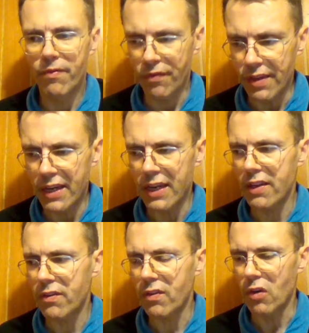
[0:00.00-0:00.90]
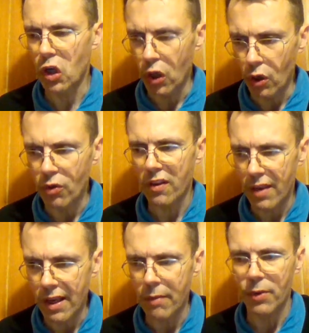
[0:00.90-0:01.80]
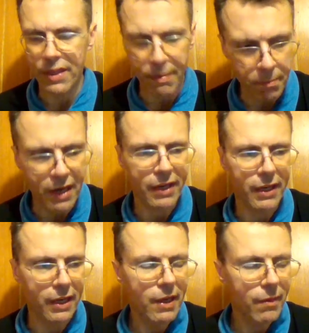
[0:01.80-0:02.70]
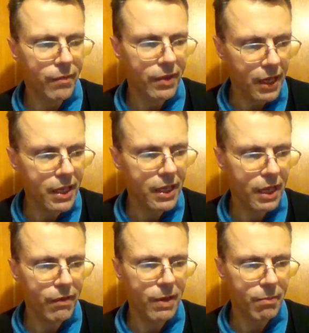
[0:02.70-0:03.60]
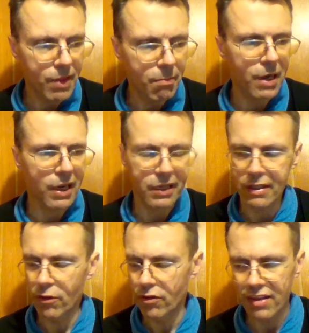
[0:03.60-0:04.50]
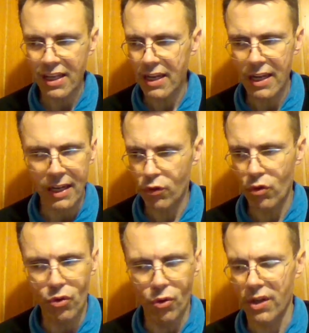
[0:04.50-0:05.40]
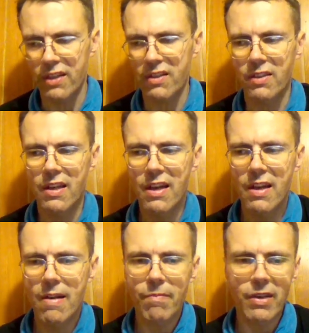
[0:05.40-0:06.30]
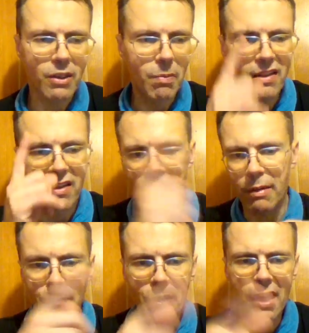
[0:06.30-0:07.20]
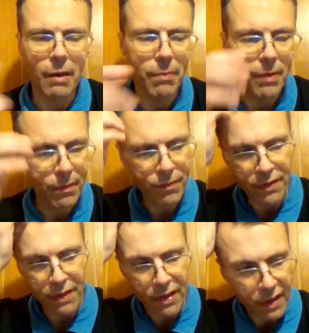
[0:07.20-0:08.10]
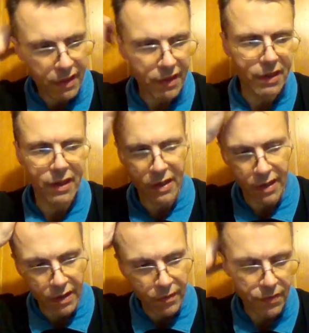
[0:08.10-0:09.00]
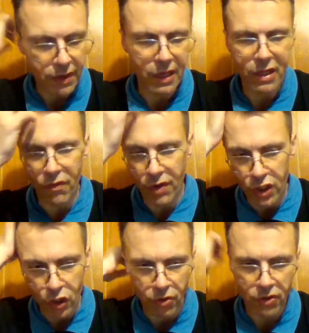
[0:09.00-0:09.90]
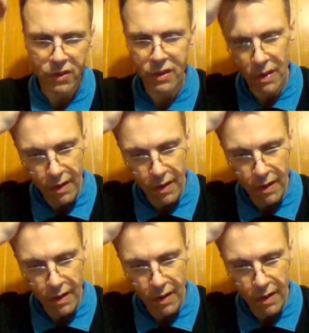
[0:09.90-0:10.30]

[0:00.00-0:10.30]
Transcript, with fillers: that loaded him with the money. They gave him the money. The only thing he had to do is, is basically pick up the individuals